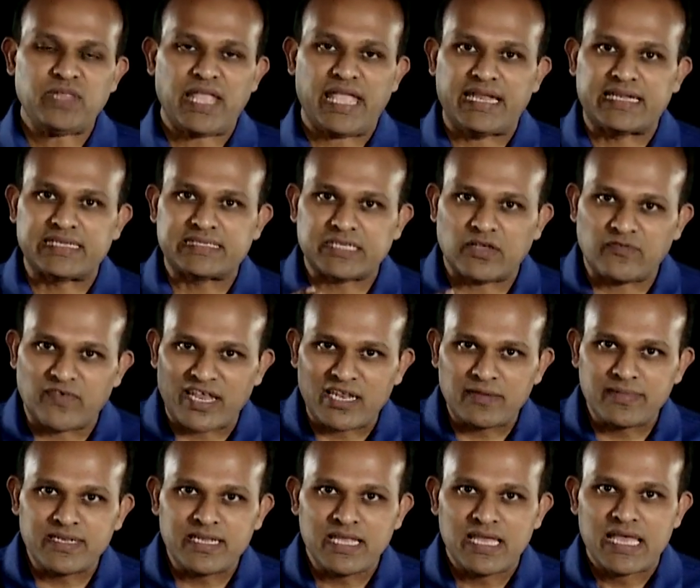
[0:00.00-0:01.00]
It is
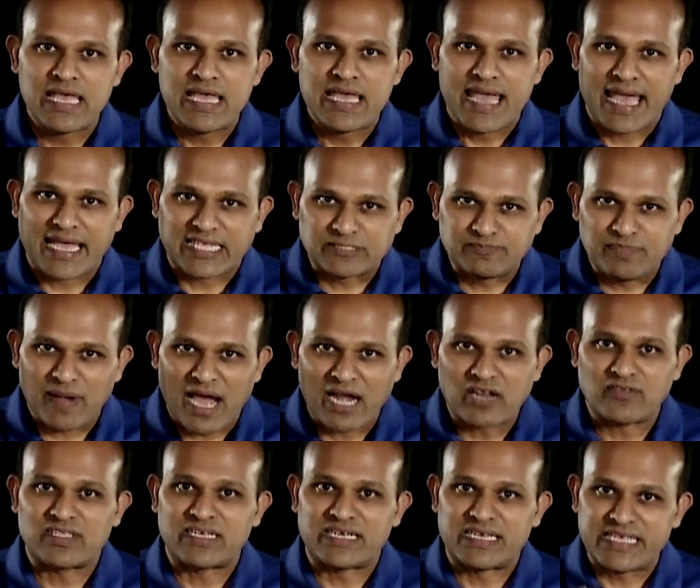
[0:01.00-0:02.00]
available as part
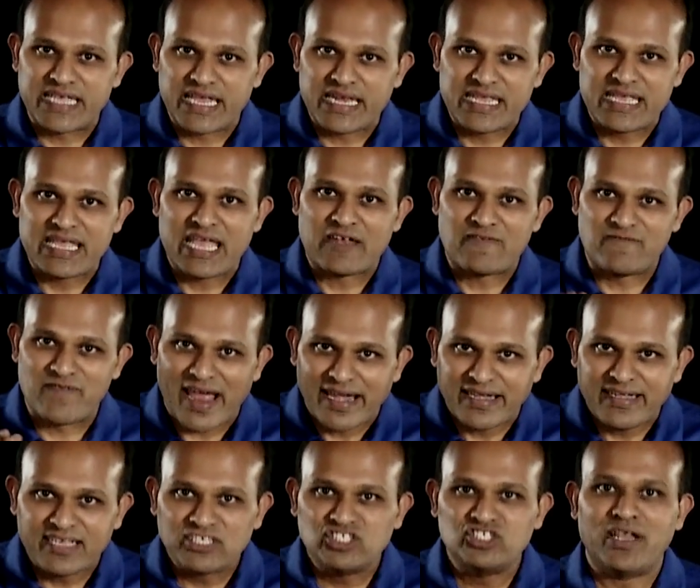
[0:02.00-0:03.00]
of the DNA
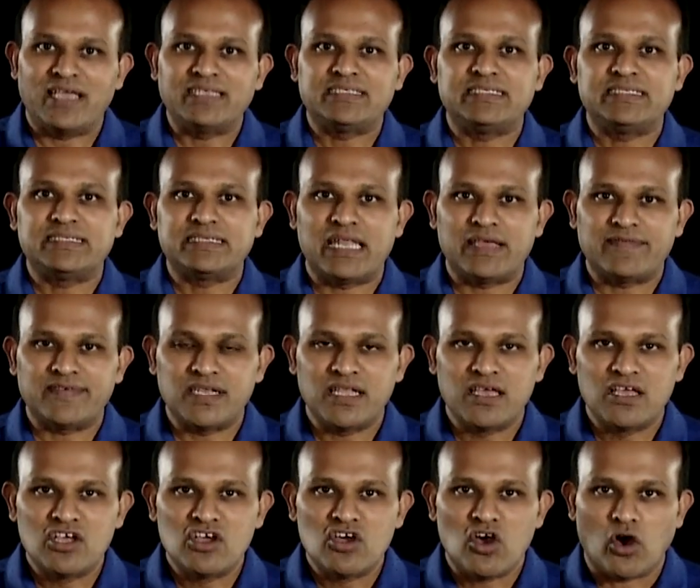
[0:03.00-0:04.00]
Advantage license level
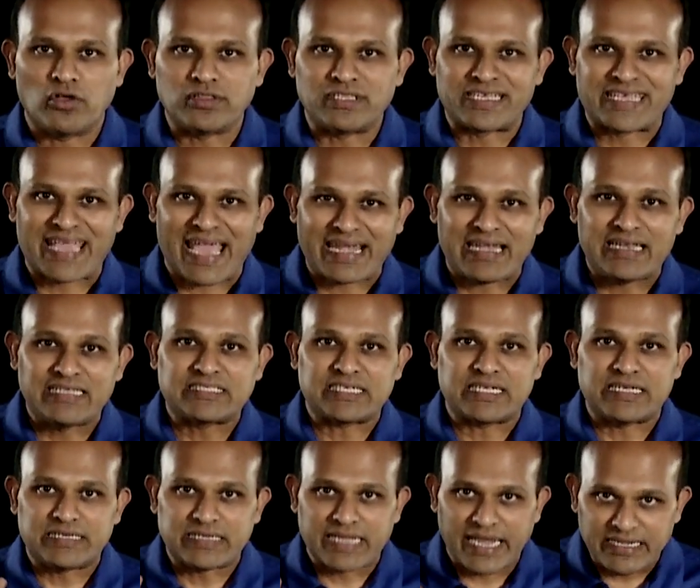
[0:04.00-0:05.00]
on the Catalyst
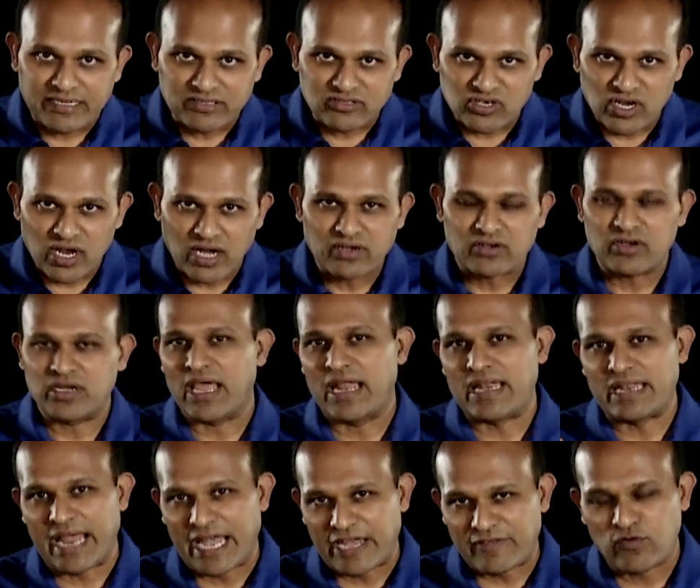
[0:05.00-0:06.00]
9300
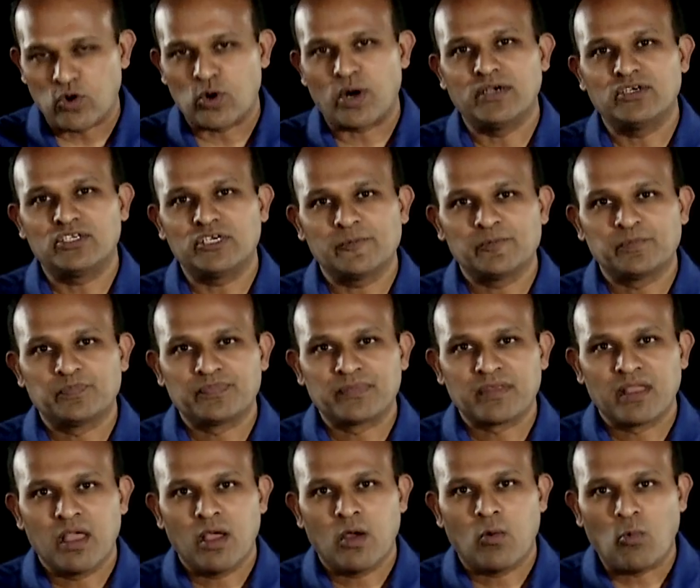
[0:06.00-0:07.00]
and 9400,
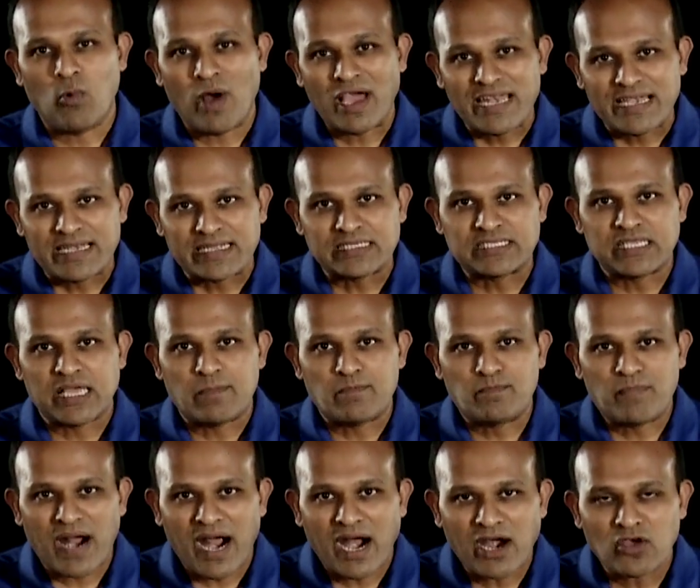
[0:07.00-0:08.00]
while it is
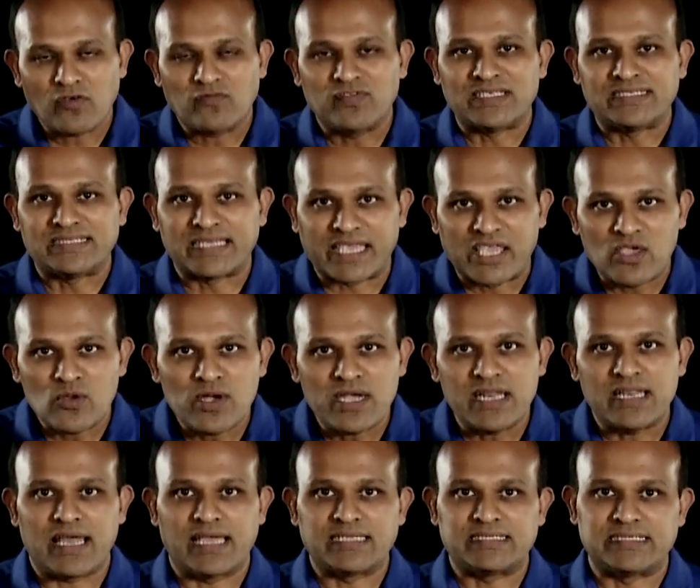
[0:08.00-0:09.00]
part of the
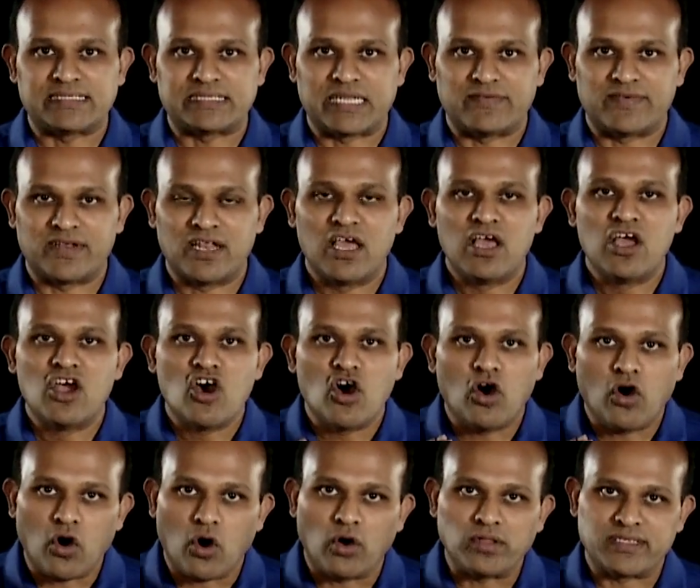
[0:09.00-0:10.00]
security license level
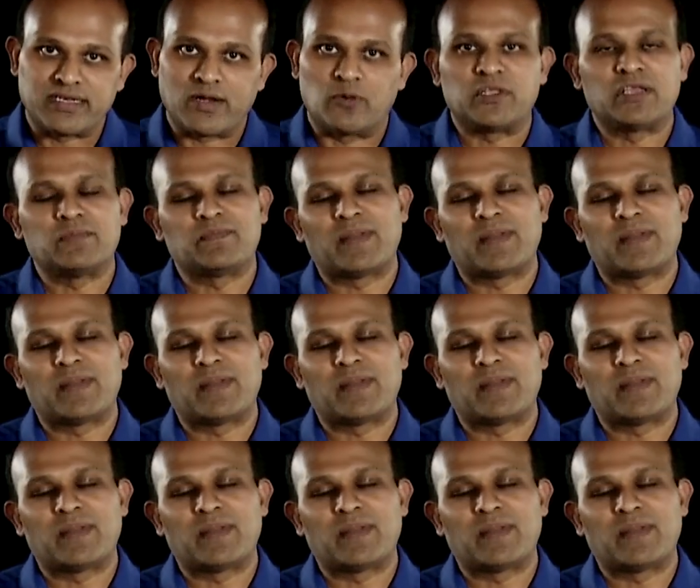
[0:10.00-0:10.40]
on the routing